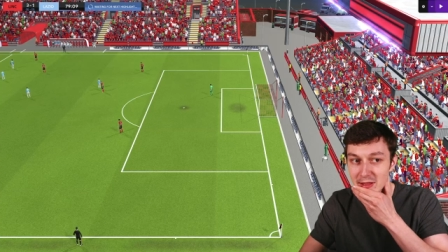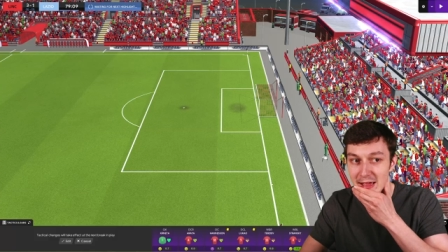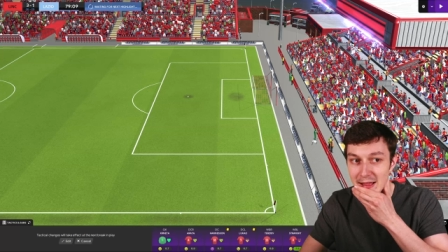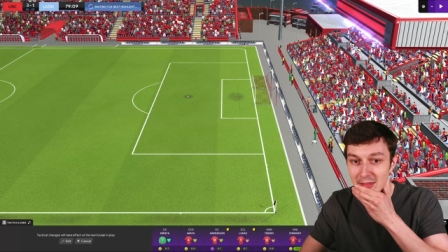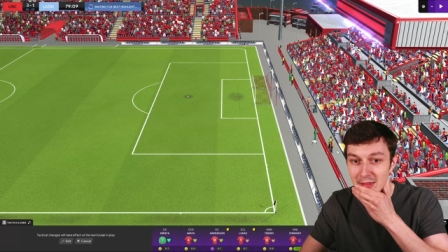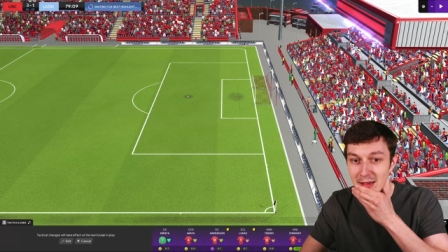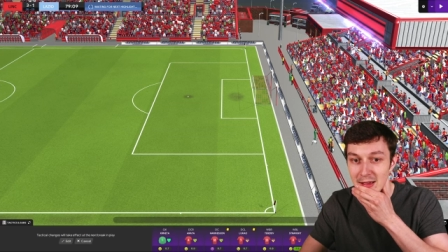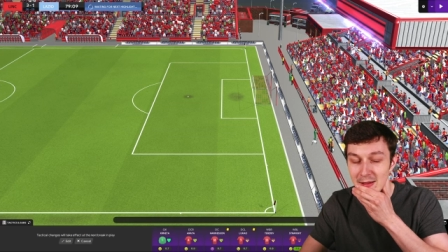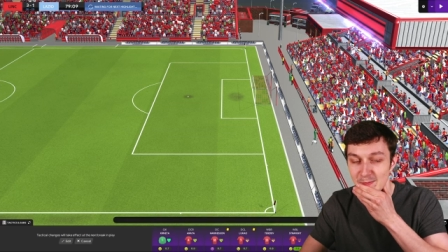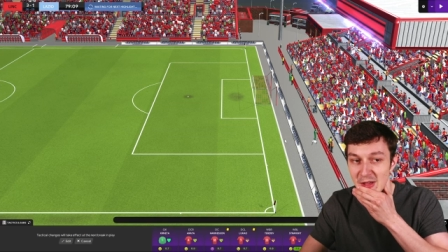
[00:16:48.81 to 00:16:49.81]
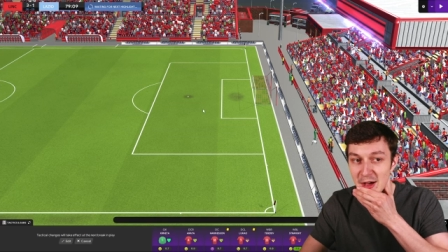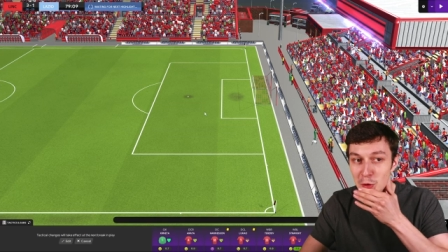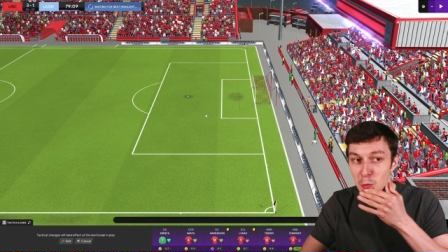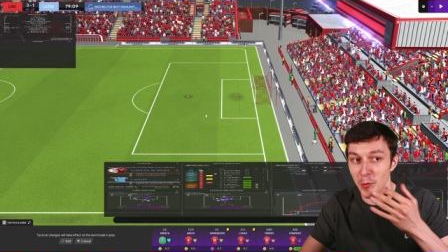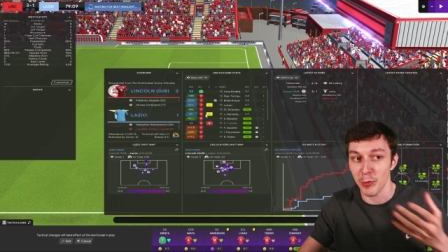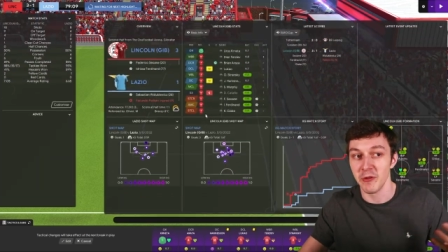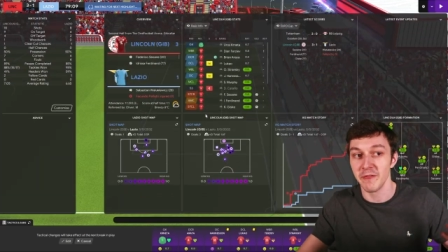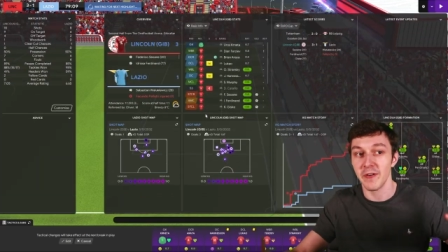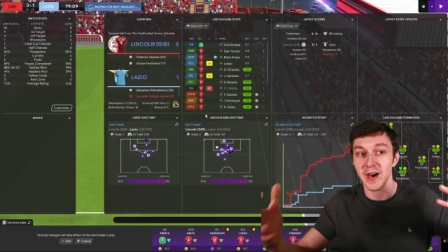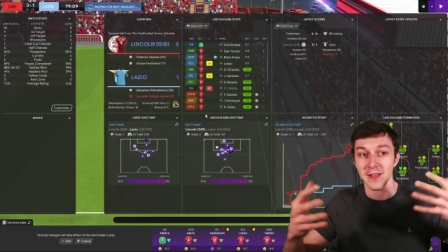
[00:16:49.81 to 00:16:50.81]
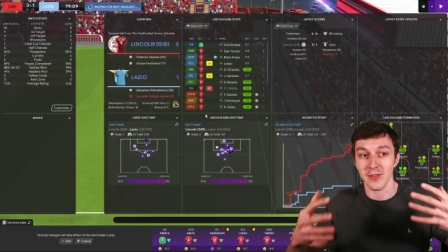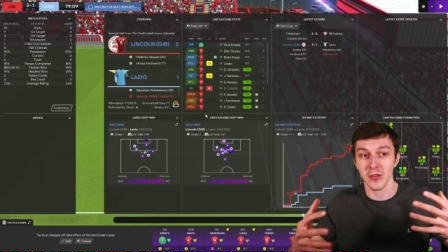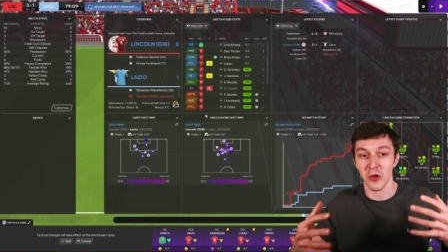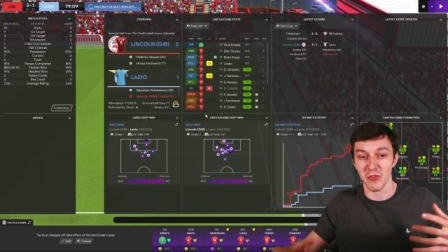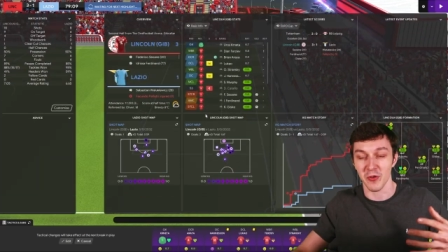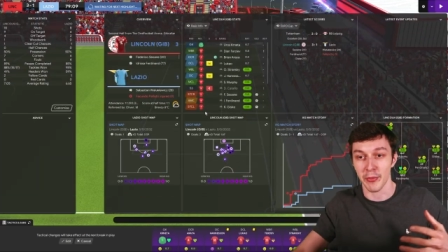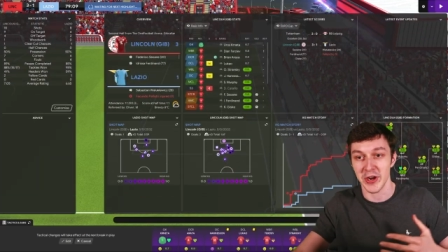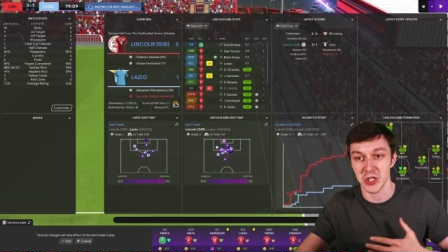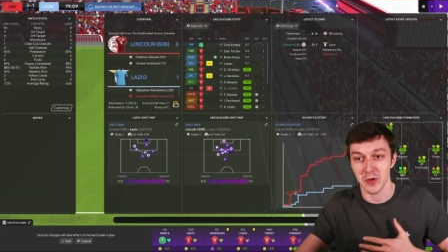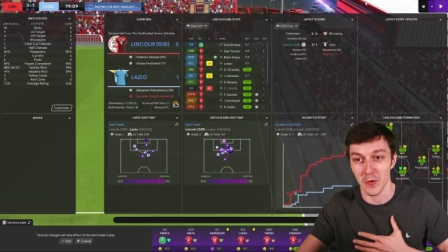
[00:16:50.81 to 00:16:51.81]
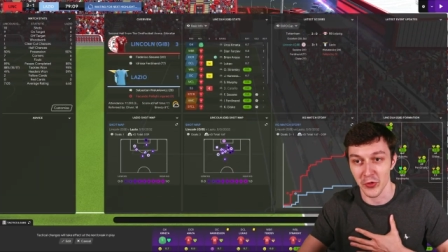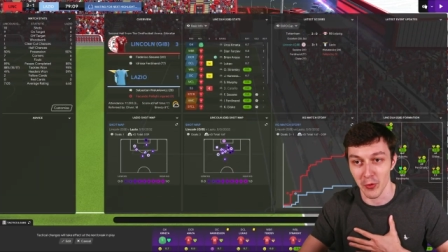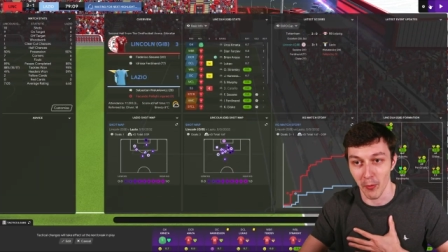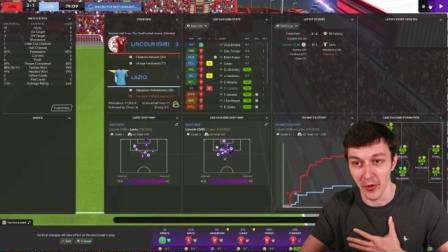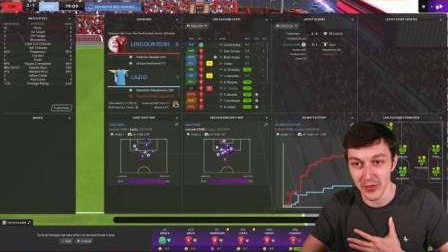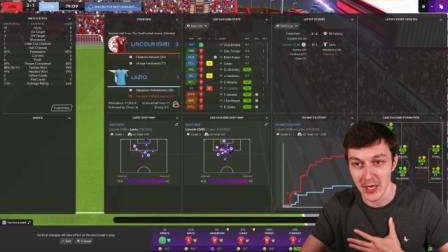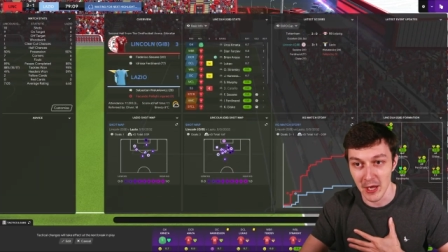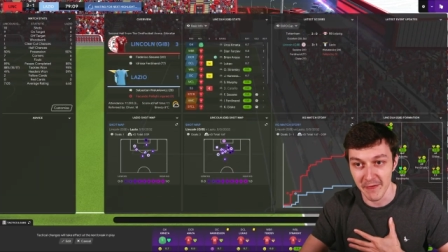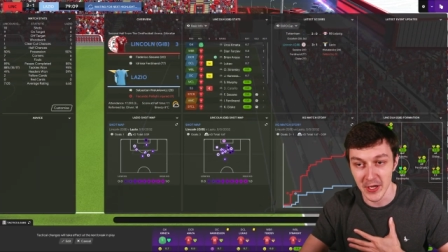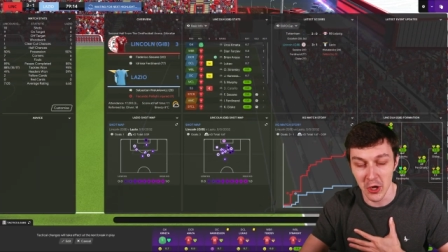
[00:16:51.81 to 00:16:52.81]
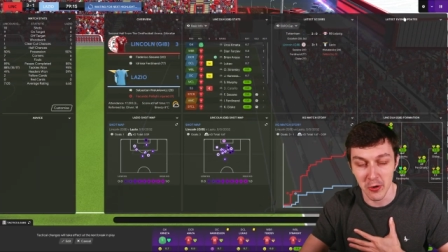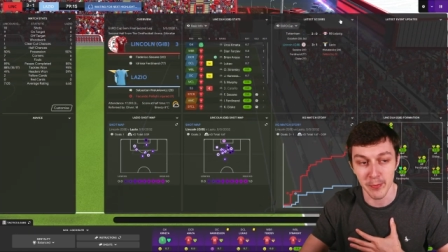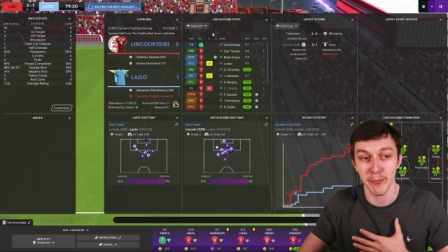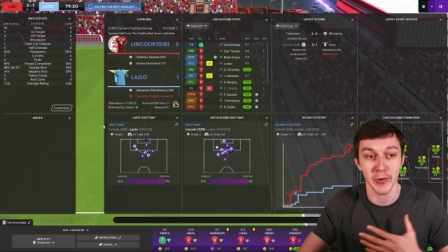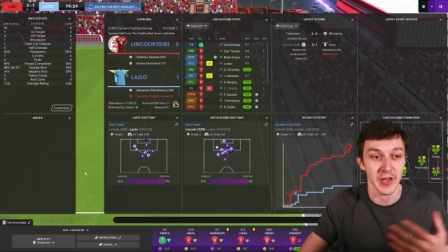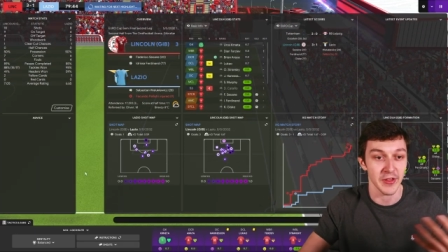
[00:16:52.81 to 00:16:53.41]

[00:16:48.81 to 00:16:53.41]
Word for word: yet. I don't want to invite tons of pressure onto us. You know, if I go and bring a